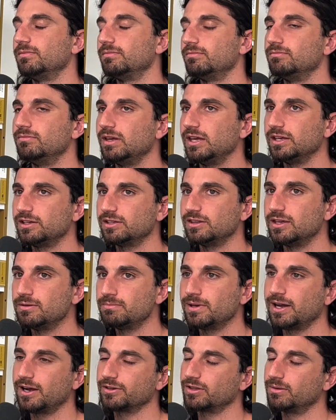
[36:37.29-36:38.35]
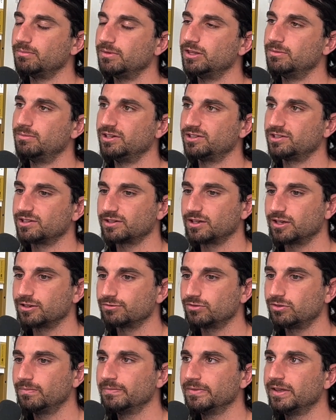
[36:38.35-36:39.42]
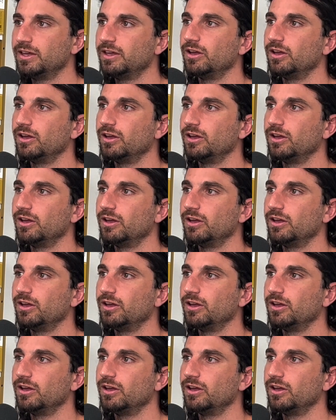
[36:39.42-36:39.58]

make an impact on me to be successful,